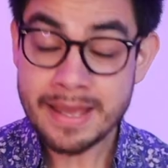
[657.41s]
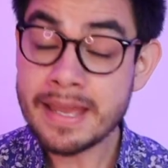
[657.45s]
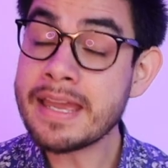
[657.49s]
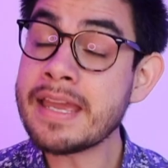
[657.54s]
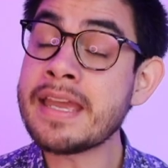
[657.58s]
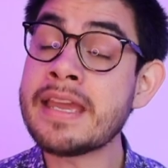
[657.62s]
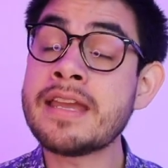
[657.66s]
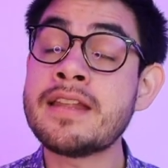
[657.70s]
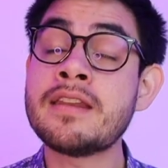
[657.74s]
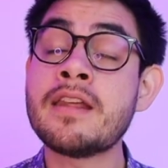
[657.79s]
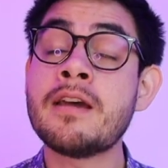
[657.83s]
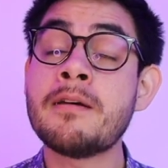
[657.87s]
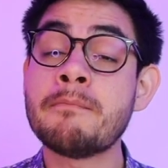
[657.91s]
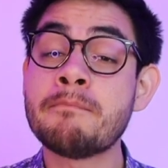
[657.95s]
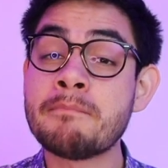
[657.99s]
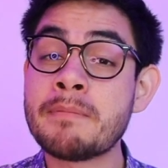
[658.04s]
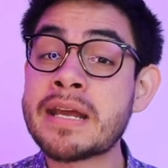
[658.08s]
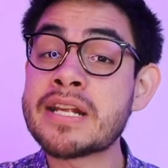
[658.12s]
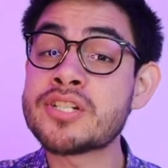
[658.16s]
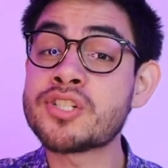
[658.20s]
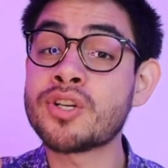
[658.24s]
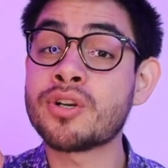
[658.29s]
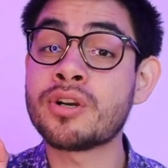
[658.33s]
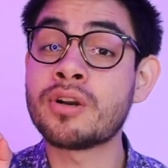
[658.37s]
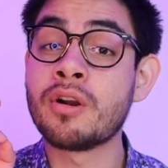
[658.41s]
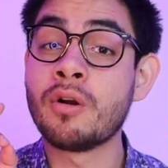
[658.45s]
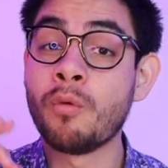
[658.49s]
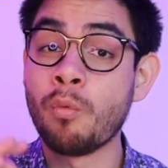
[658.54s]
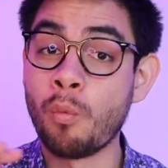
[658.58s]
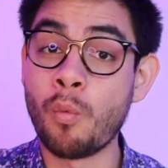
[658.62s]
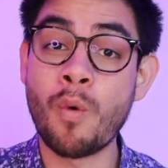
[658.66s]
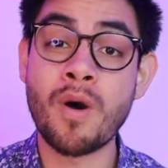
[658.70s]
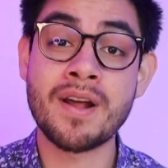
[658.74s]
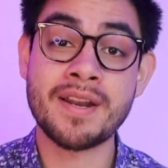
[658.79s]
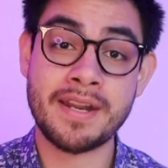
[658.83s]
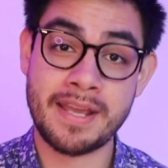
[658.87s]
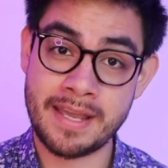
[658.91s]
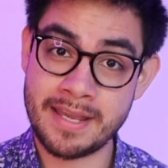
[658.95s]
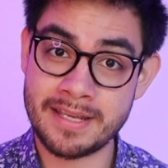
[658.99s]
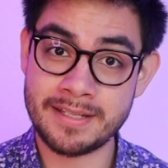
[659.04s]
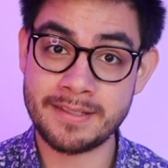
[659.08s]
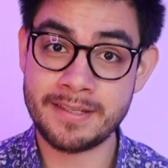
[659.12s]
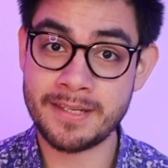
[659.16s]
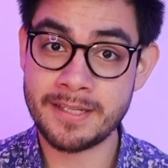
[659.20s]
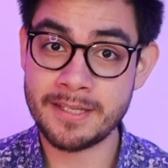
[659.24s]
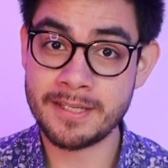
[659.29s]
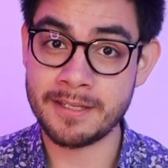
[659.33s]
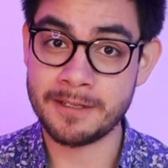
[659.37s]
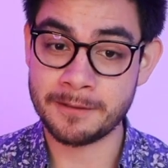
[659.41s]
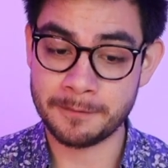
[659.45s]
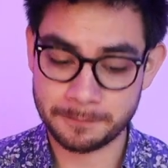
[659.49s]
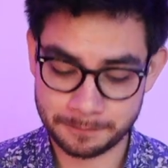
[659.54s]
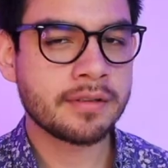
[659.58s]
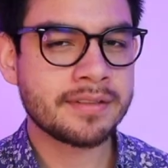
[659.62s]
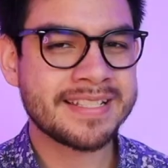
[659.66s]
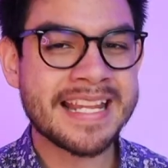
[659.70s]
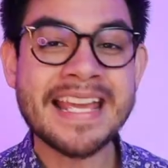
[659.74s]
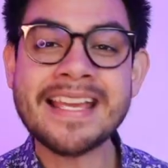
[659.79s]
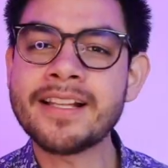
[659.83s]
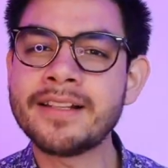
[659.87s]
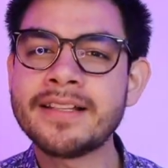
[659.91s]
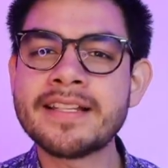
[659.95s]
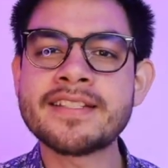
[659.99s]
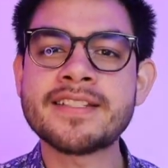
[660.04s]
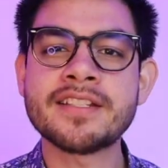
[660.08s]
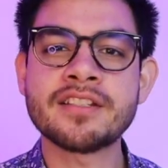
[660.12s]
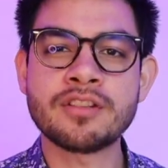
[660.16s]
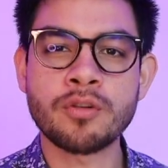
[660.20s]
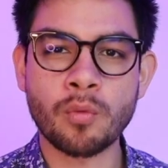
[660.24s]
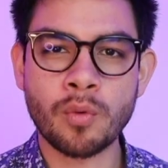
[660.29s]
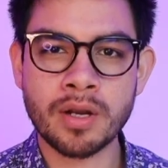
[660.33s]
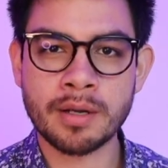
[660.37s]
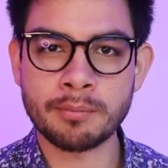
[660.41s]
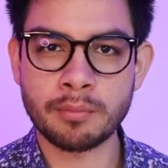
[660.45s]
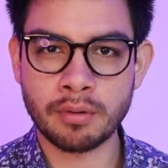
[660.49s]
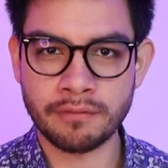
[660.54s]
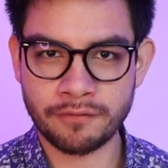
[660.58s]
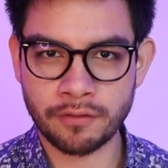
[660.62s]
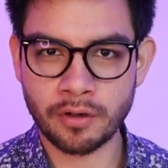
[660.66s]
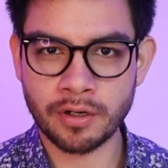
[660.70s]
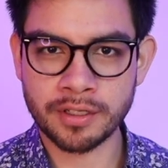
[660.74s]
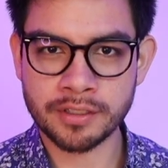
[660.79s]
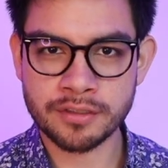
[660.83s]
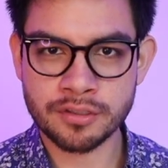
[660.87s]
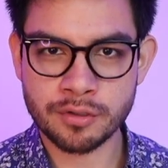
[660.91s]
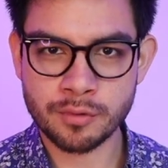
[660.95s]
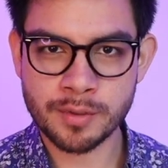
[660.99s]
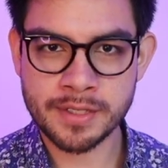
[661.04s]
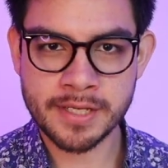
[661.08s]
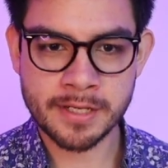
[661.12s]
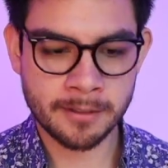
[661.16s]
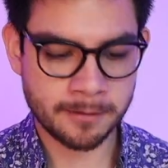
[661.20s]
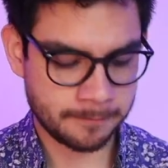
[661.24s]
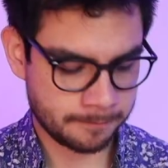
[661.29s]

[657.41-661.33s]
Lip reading: in measure 118. Take a listen to what I'm referring to here.